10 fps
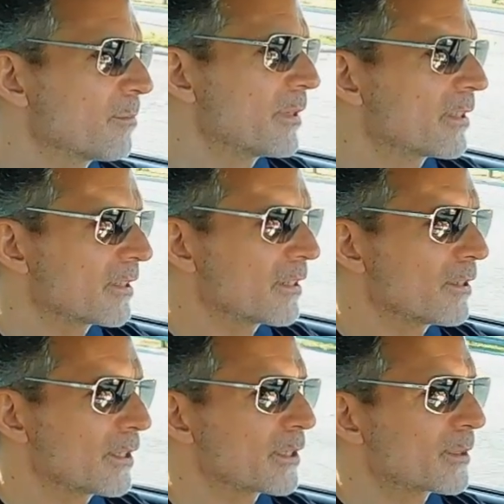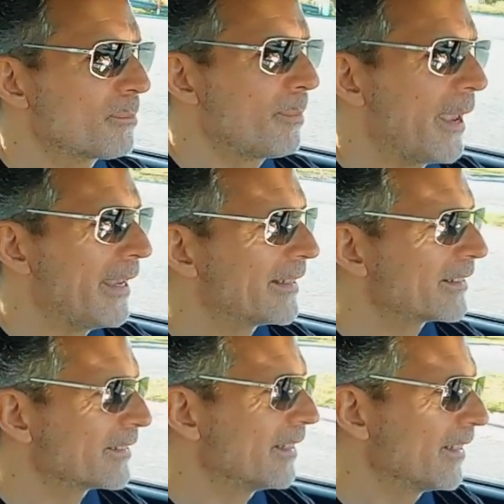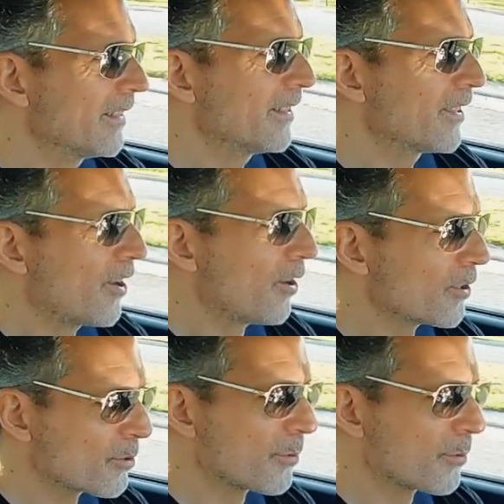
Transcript: mysterious paint color.